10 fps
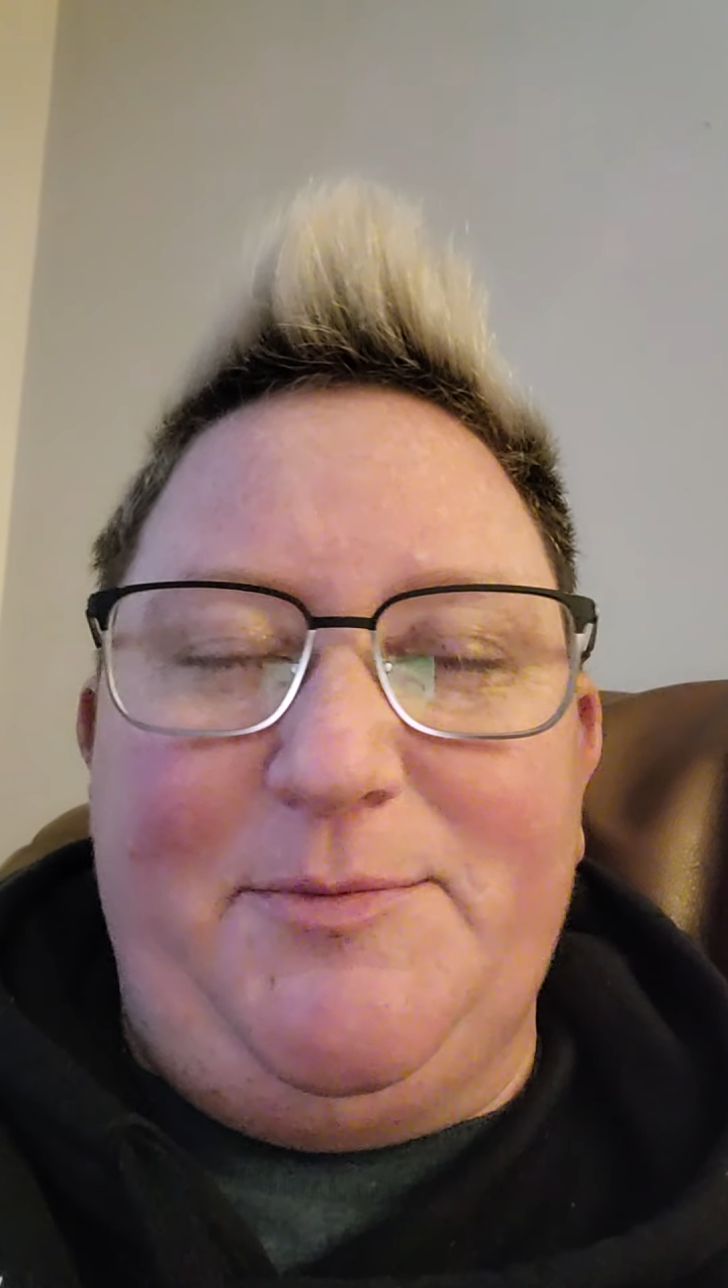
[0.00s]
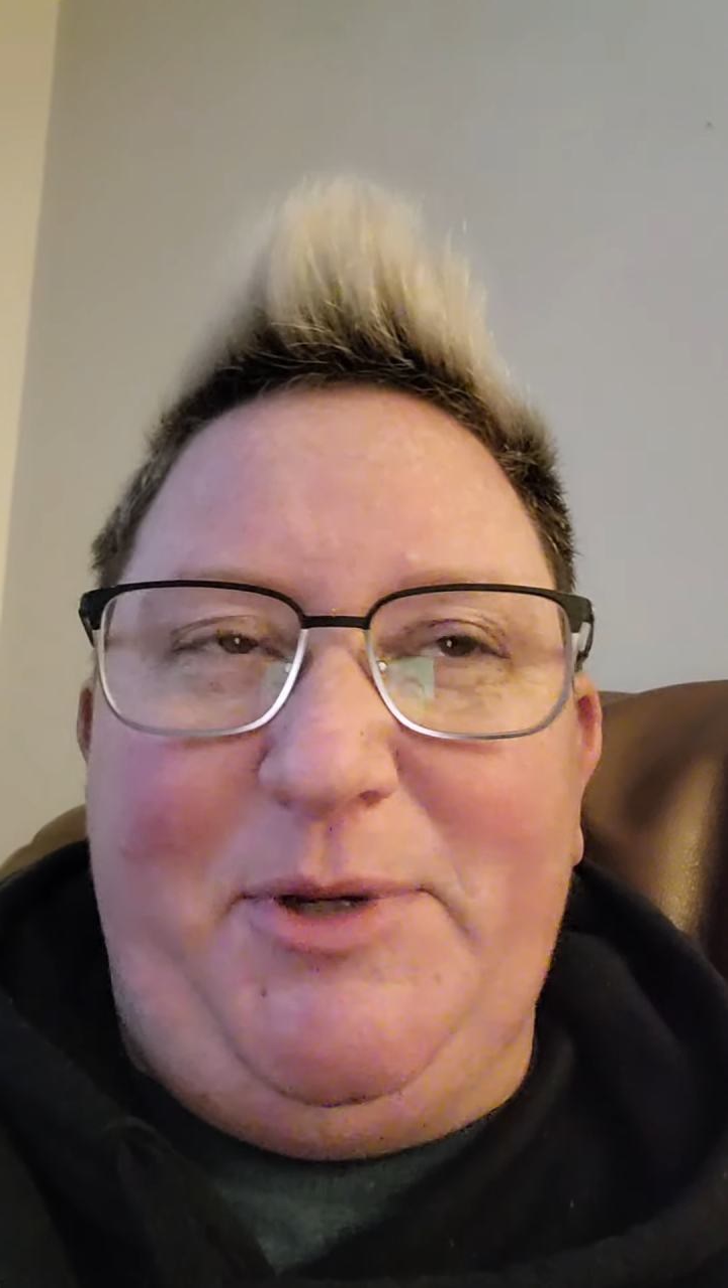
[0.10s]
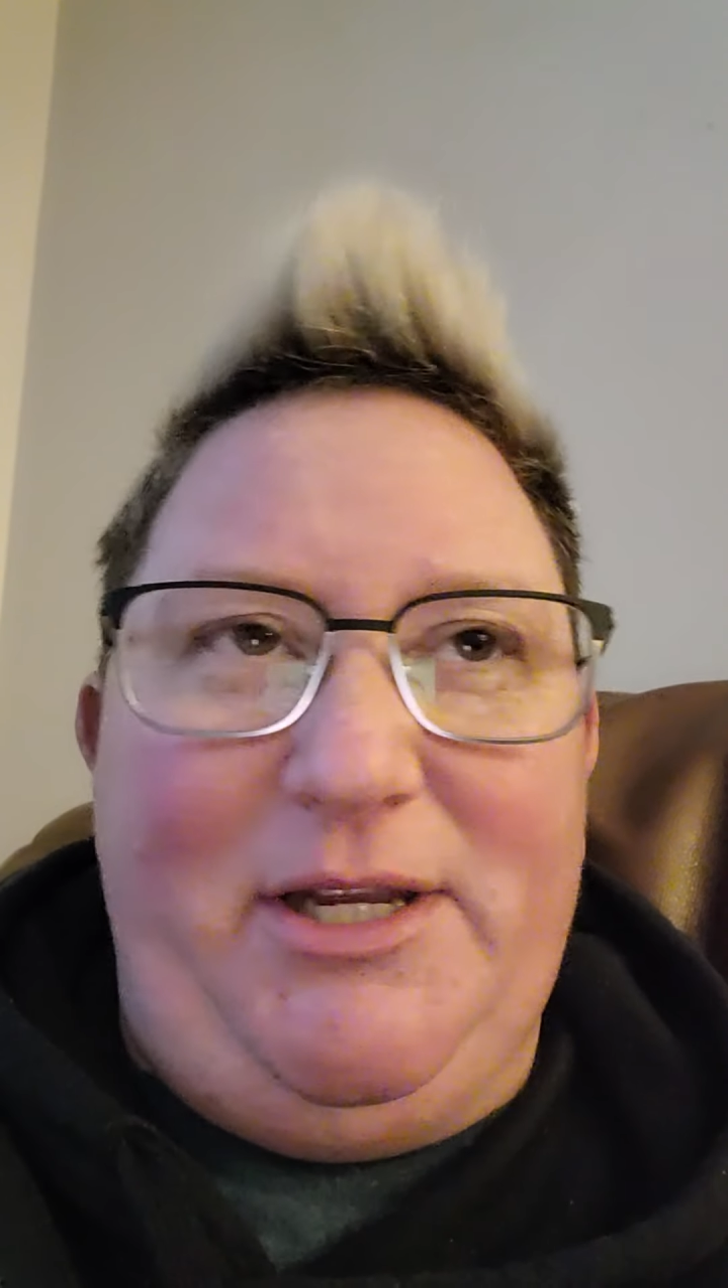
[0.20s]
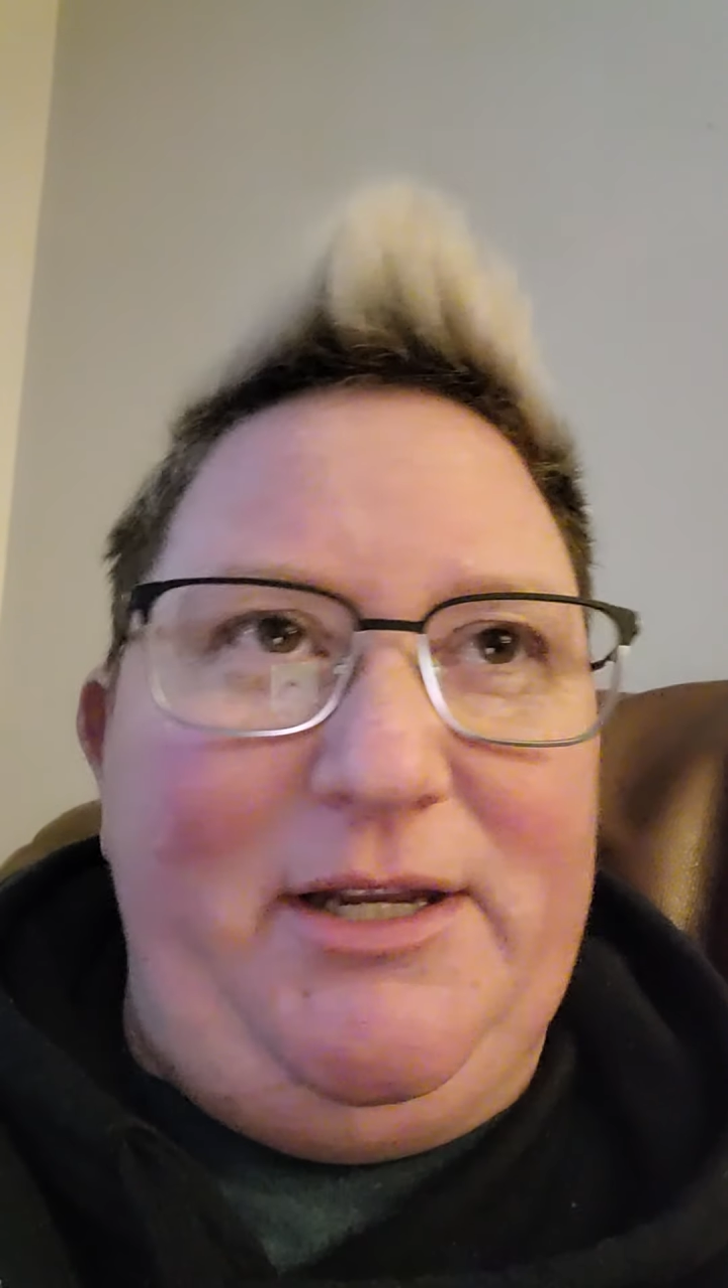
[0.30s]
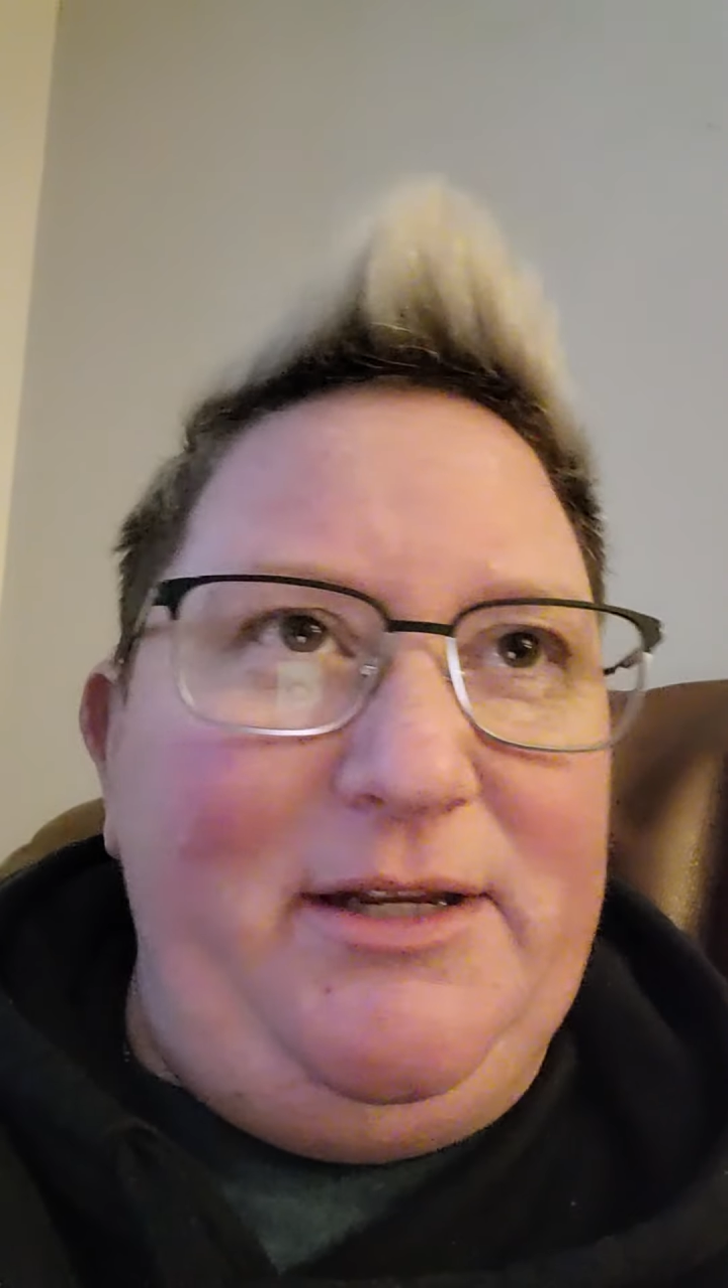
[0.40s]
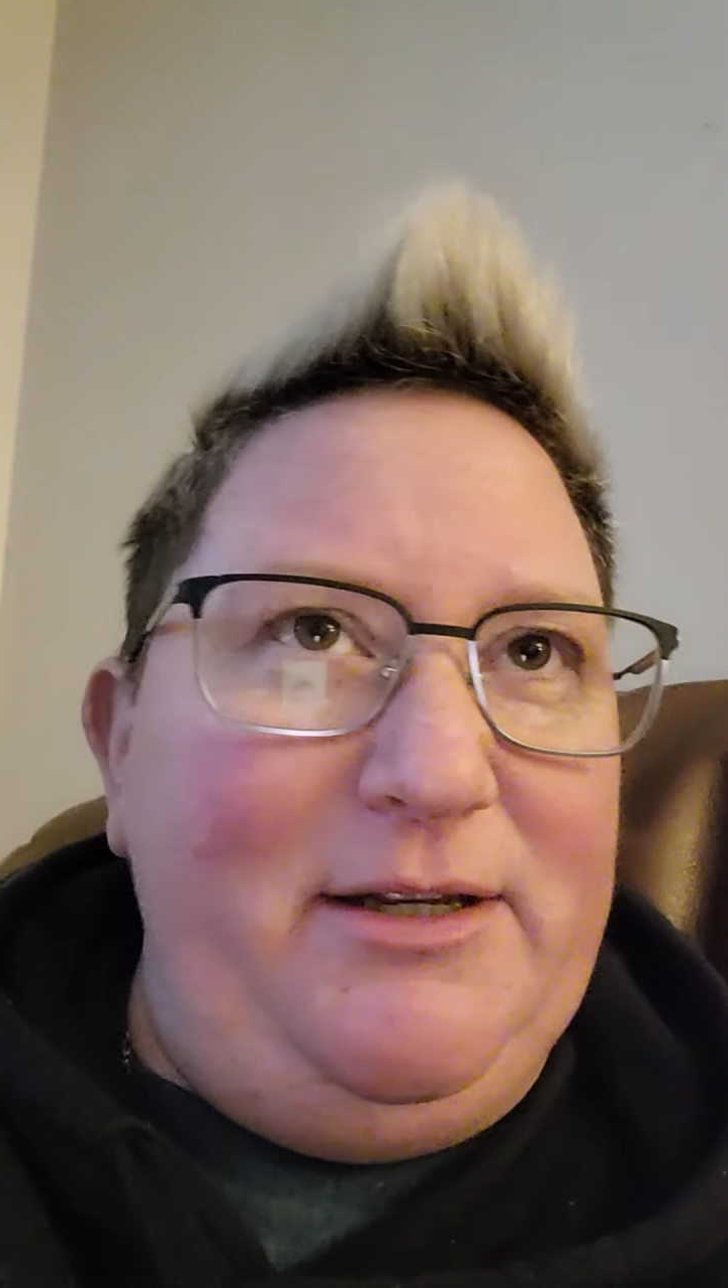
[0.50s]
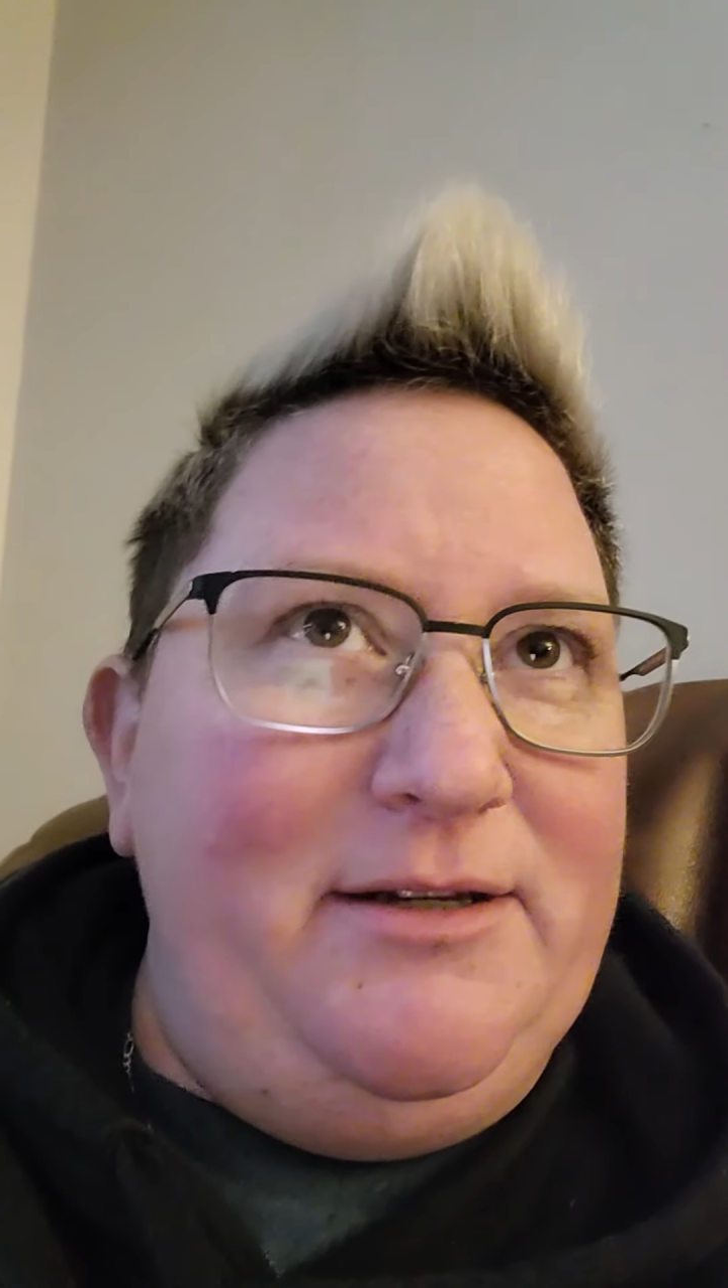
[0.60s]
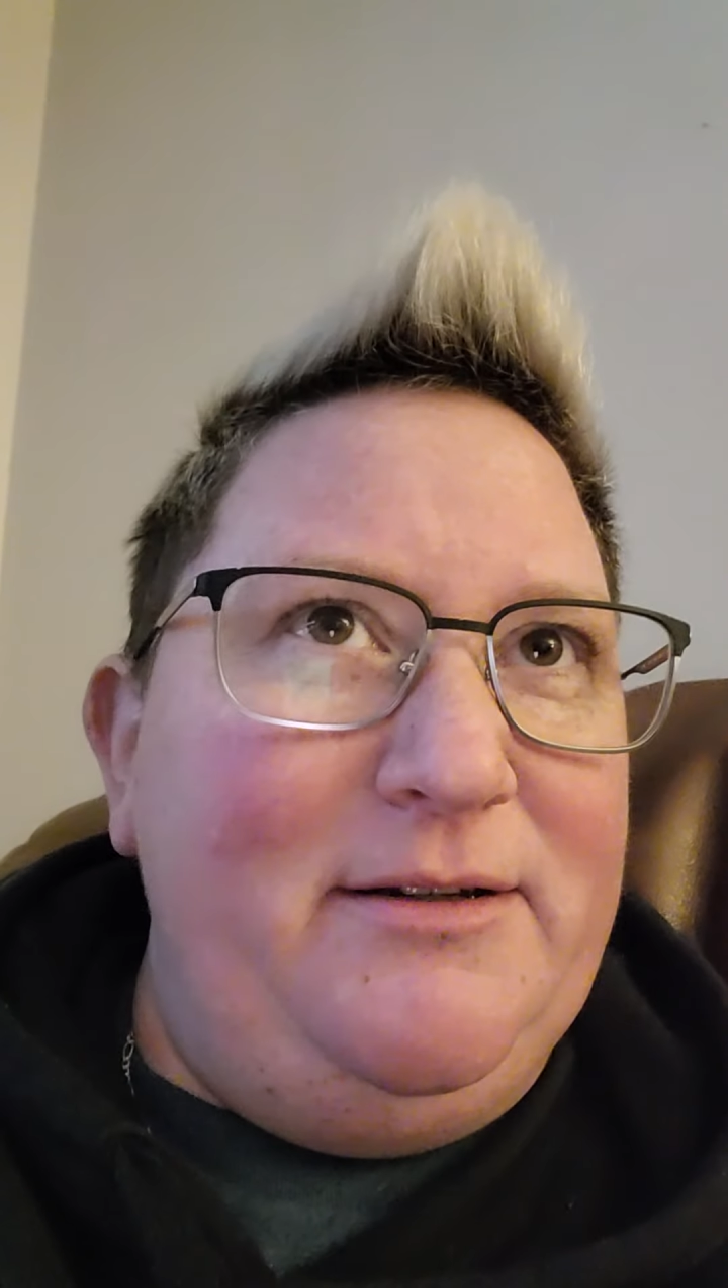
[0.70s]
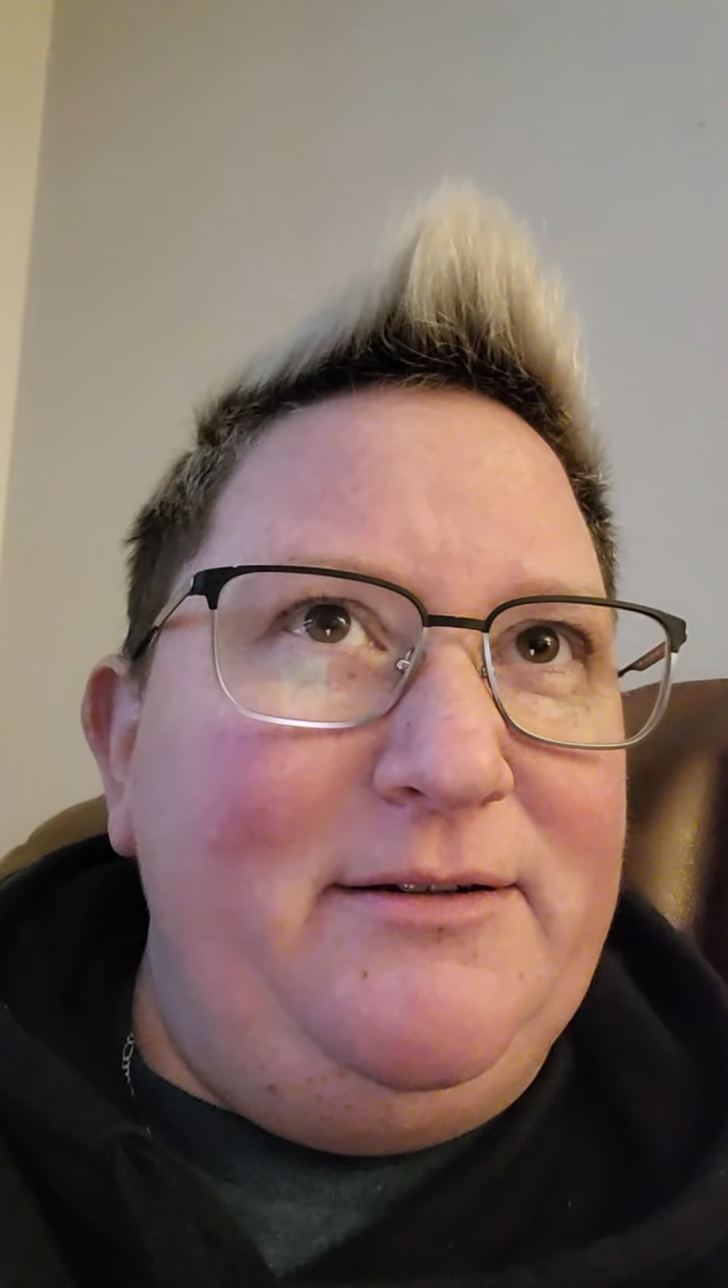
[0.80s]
be